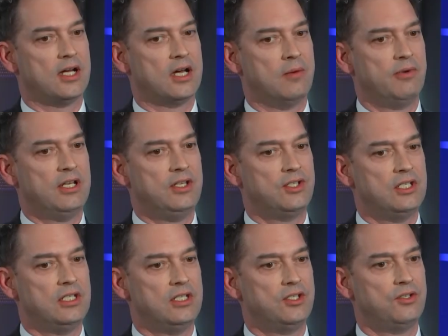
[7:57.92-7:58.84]
companies
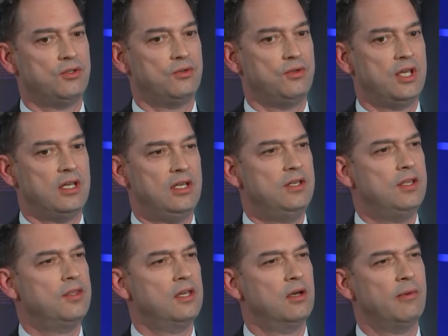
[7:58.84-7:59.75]
need to, they need
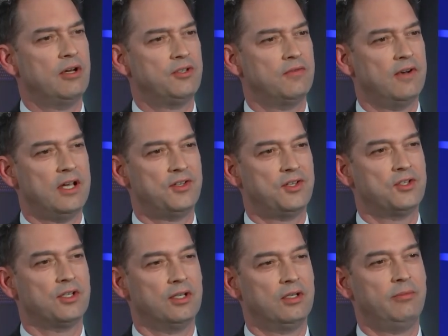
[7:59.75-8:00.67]
to think about
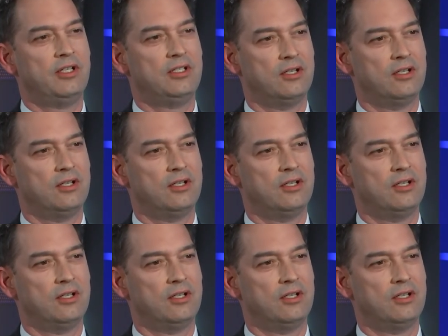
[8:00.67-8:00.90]
devices a little bit